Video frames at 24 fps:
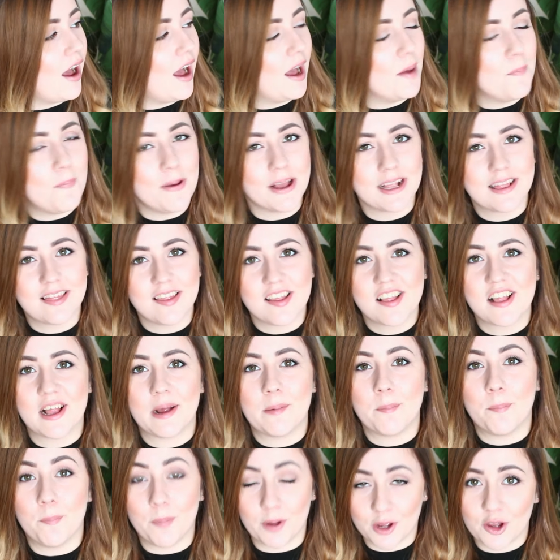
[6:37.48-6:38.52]
I picked this
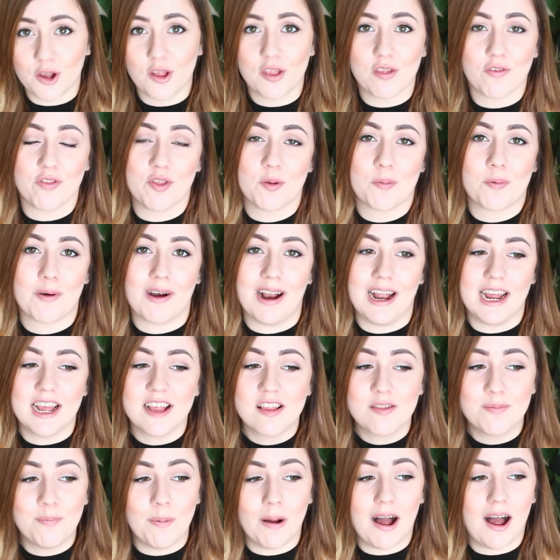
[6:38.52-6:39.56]
up because of the
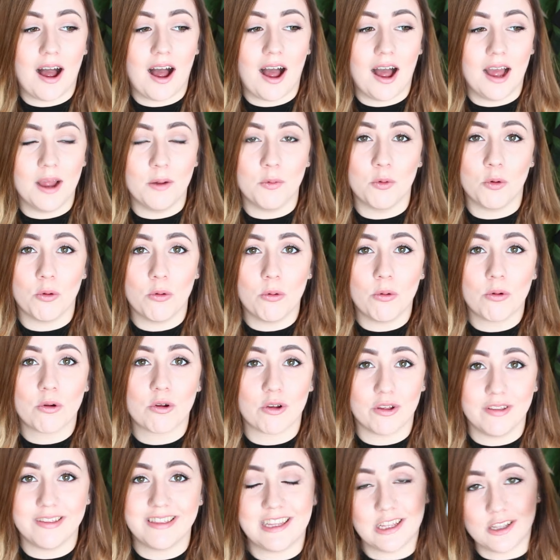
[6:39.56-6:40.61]
price, but I will
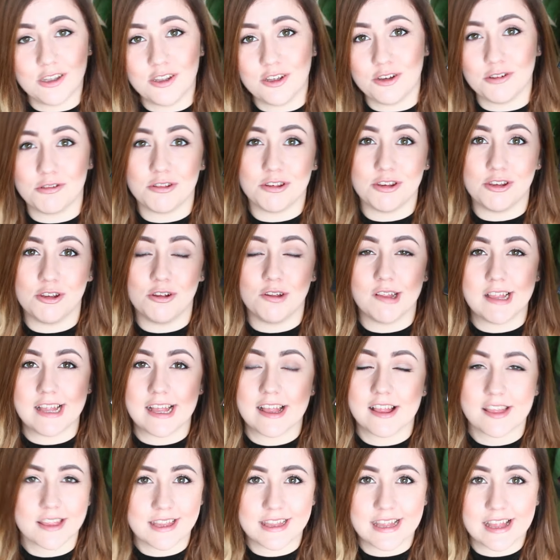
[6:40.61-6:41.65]
continue to use
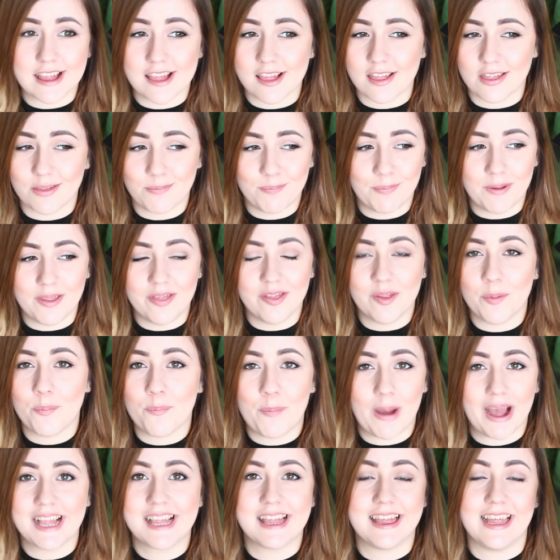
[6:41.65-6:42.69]
this because this has been the
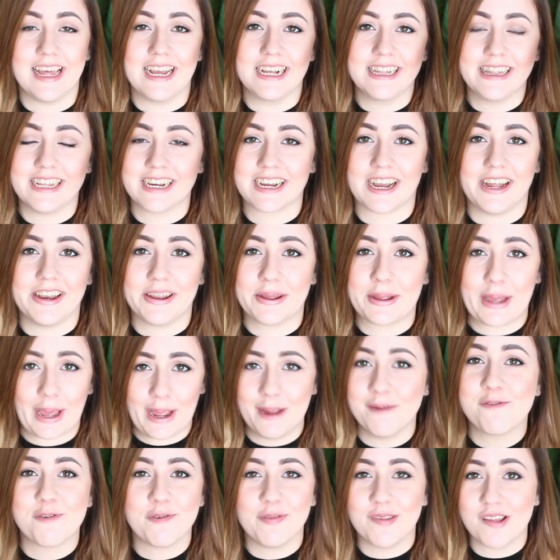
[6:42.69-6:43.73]
best thing that kind of
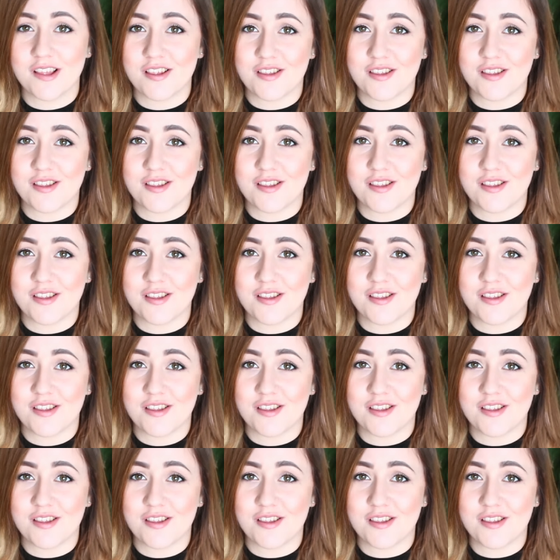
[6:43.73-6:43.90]
came from this